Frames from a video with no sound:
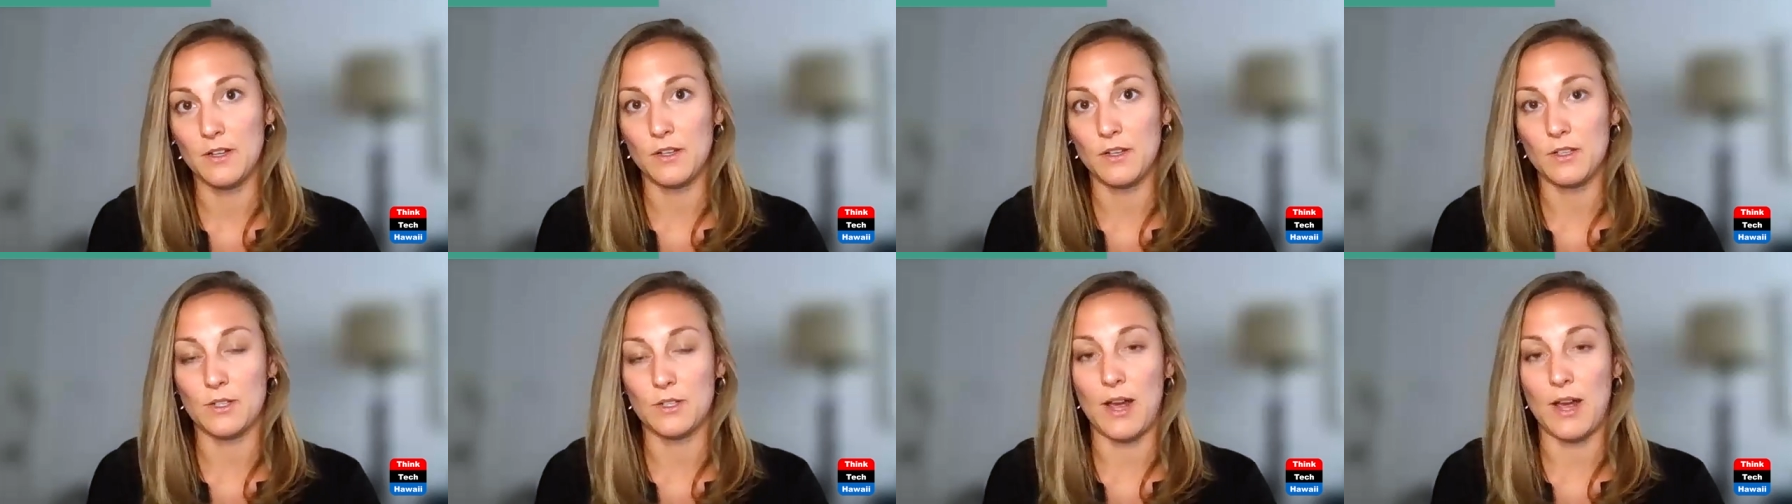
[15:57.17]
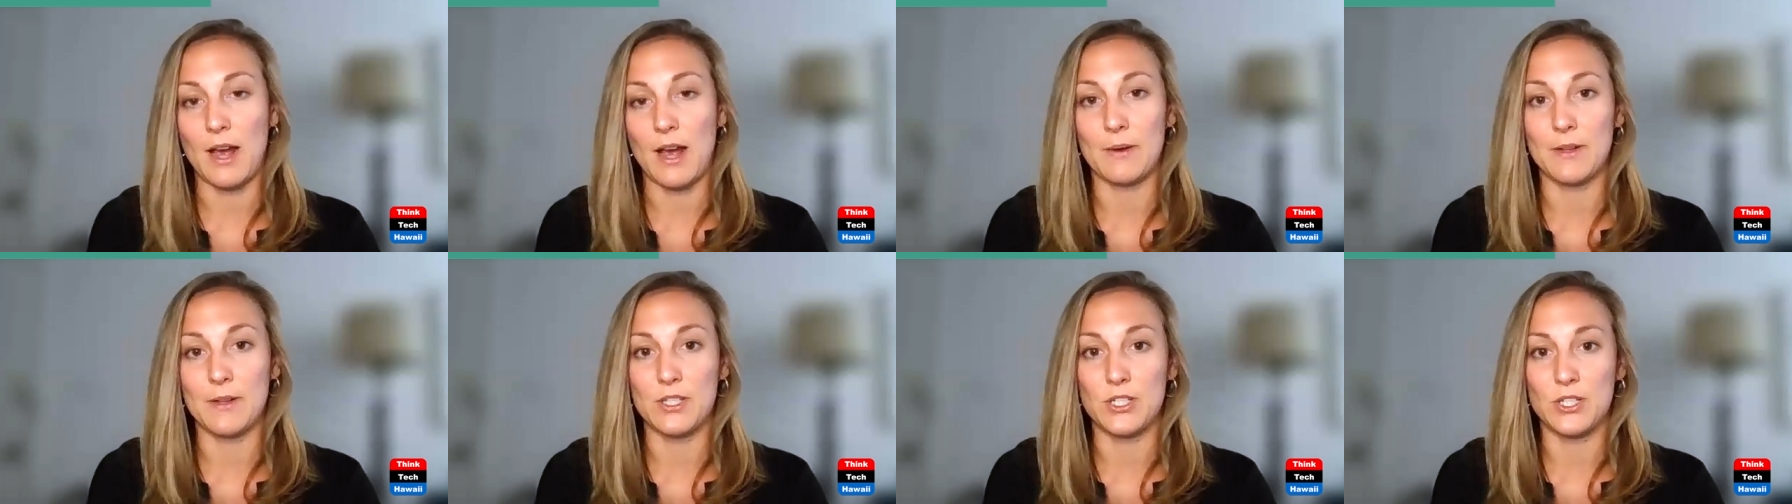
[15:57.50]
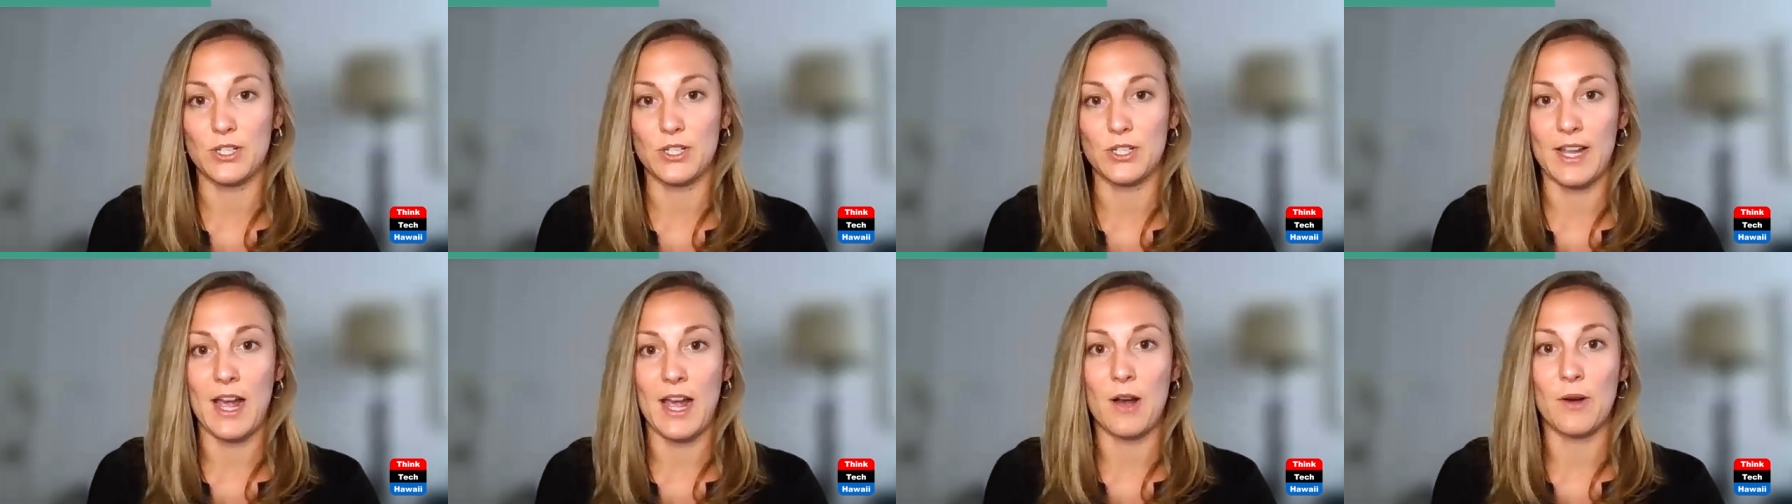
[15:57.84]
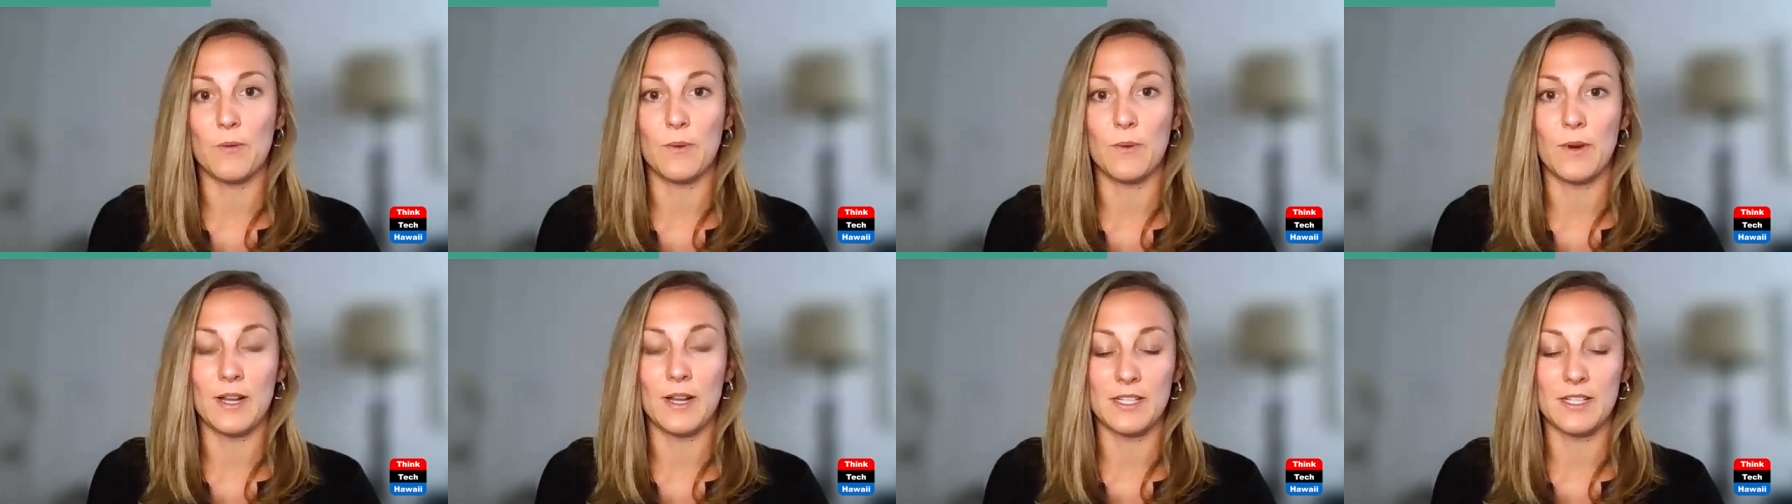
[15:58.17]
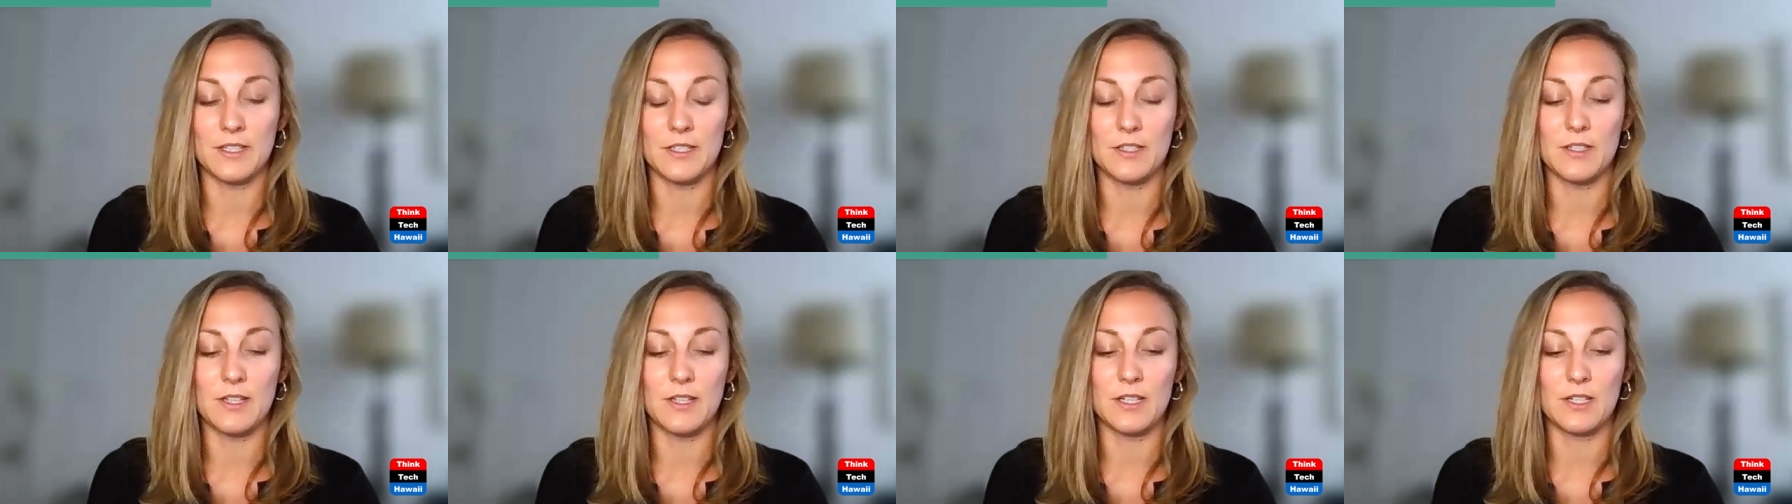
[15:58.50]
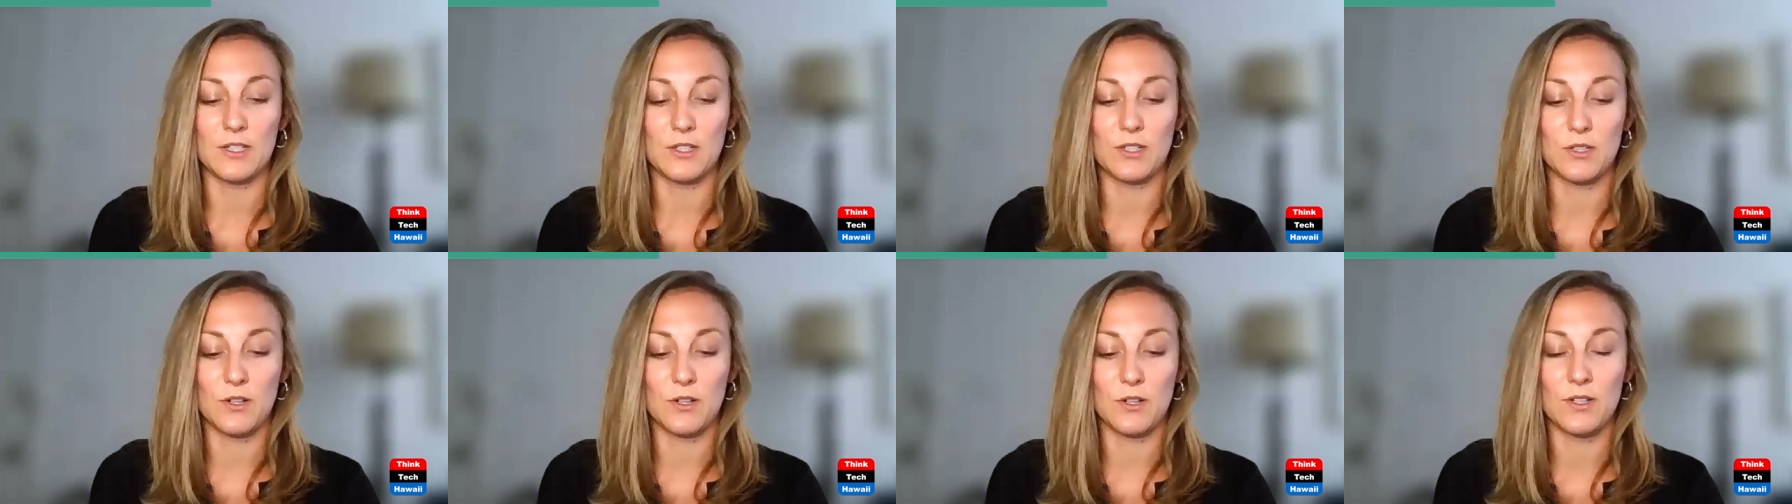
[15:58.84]
So how it shook out was
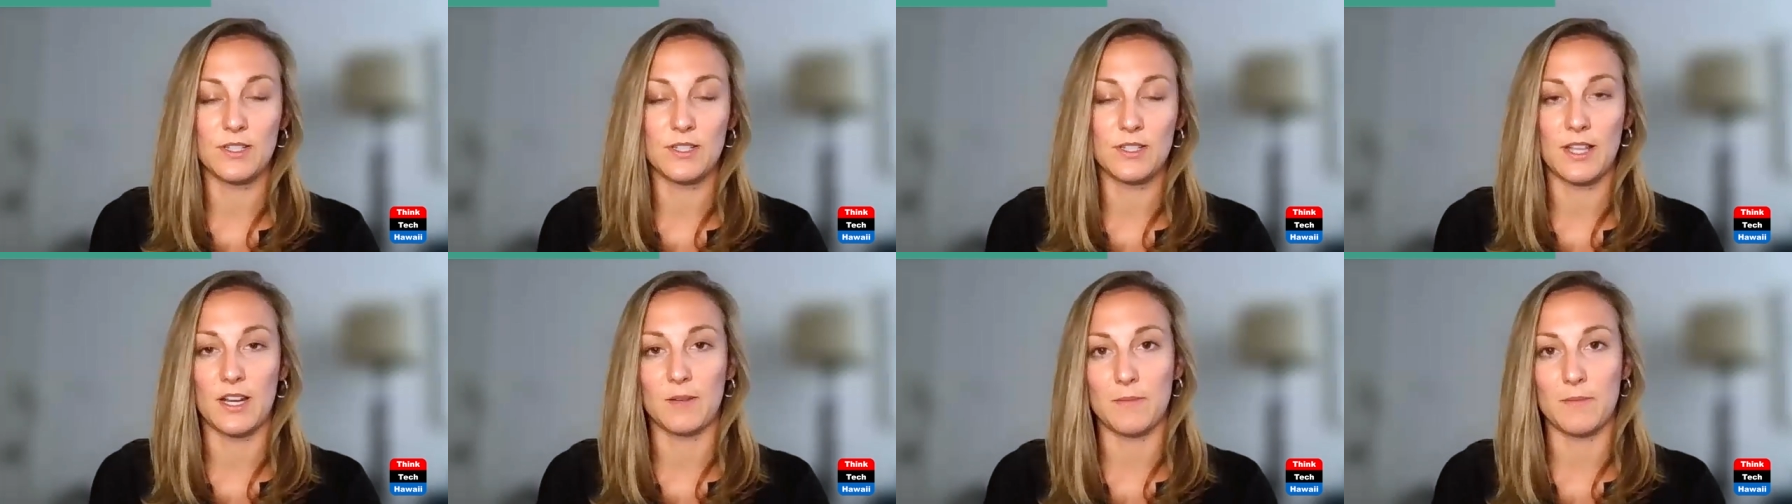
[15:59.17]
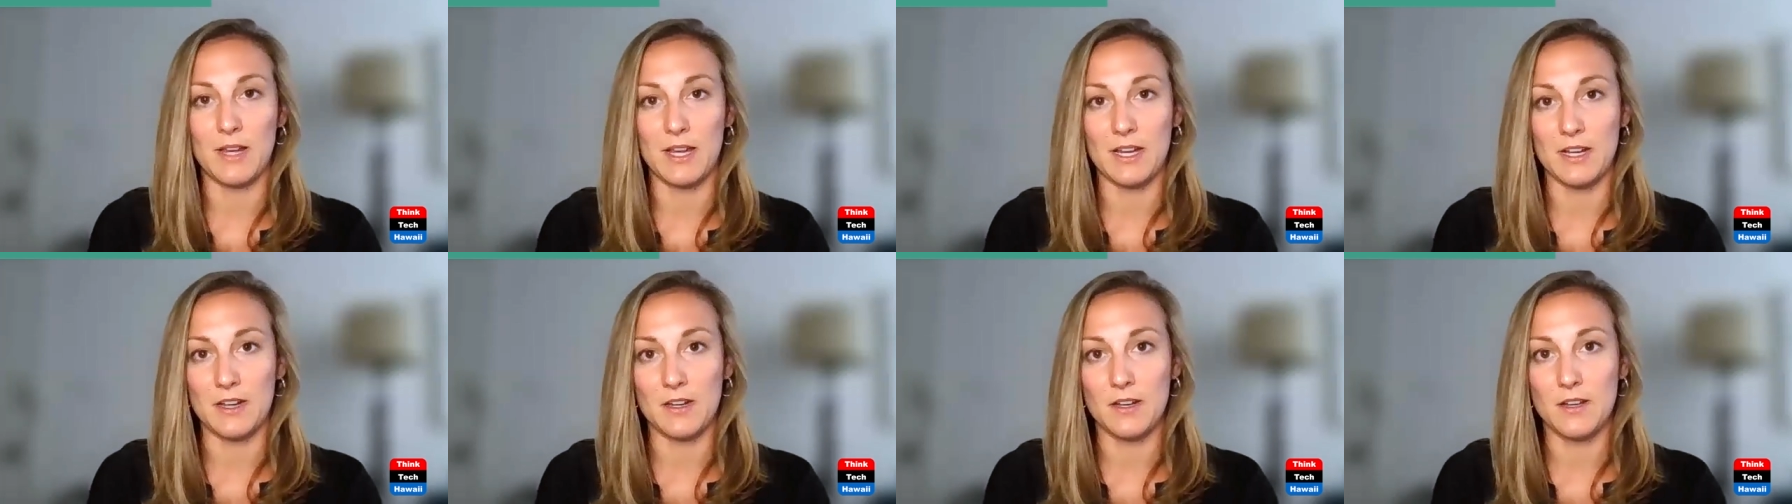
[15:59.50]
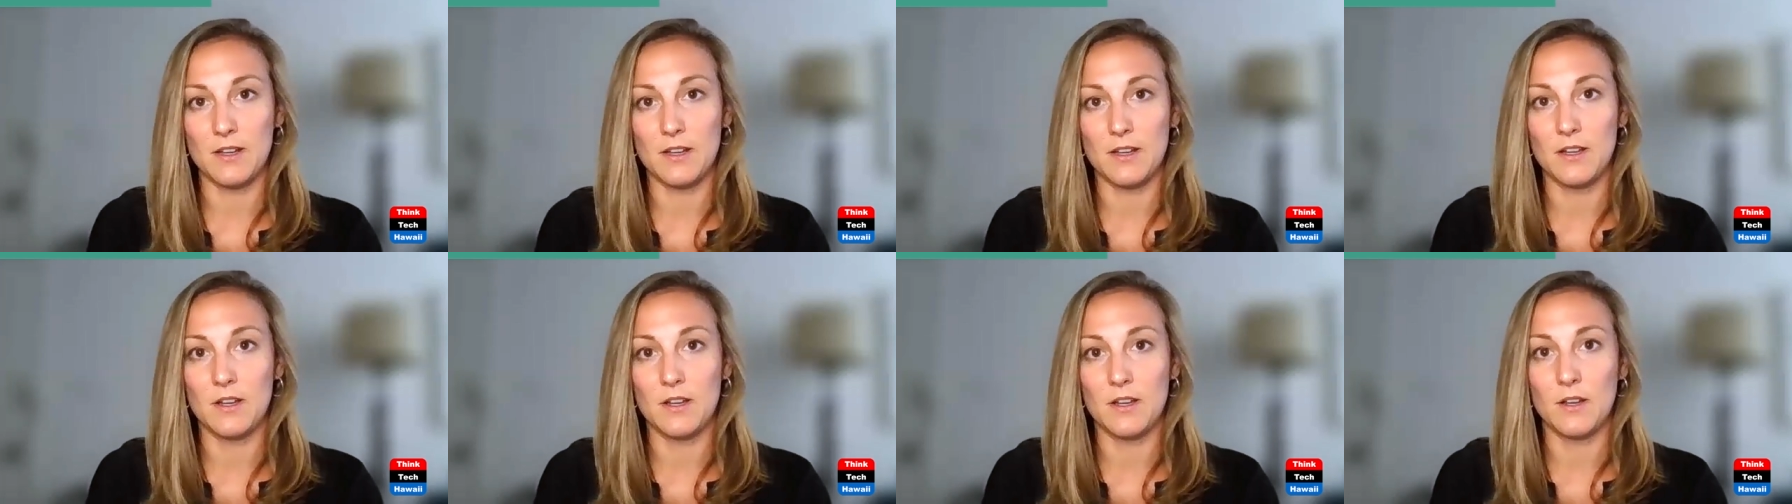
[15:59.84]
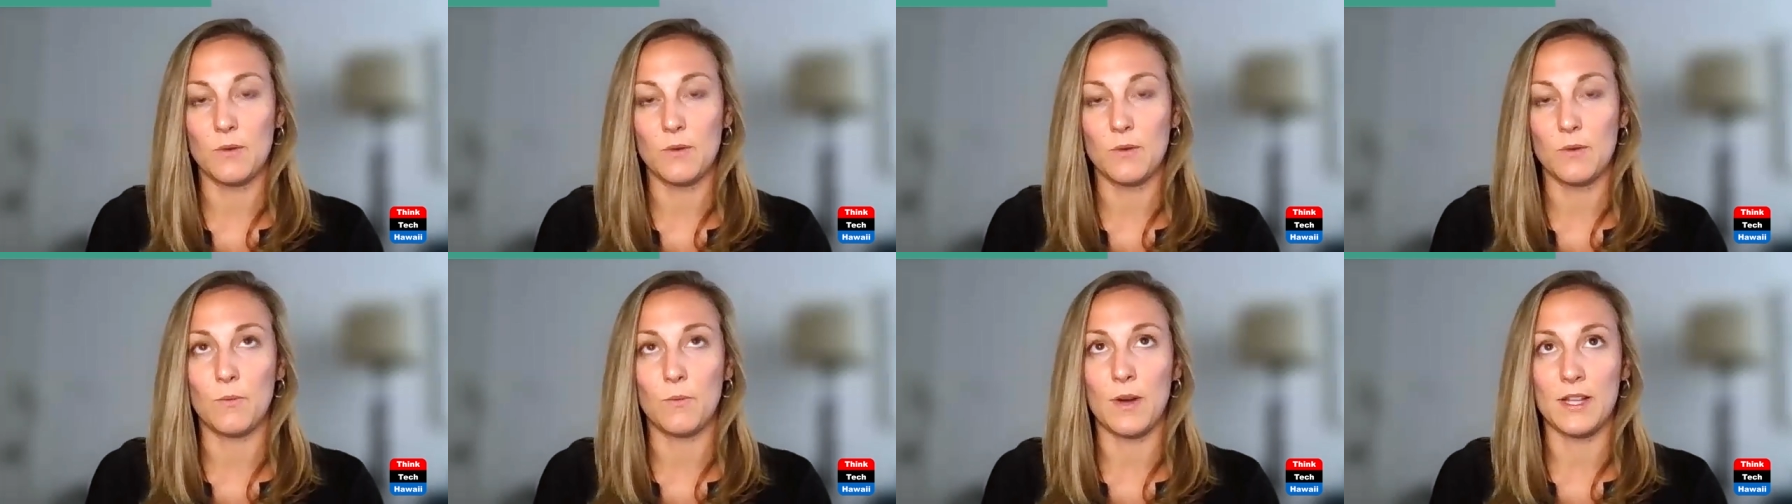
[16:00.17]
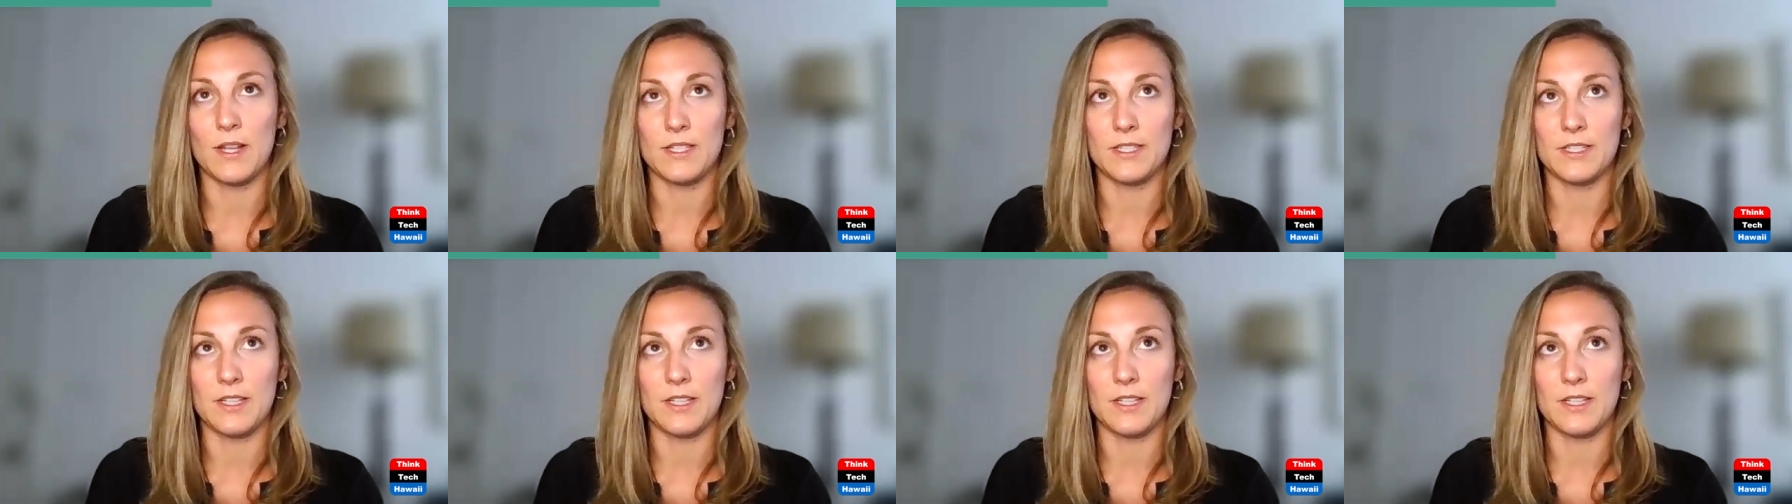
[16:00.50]
this third settlement was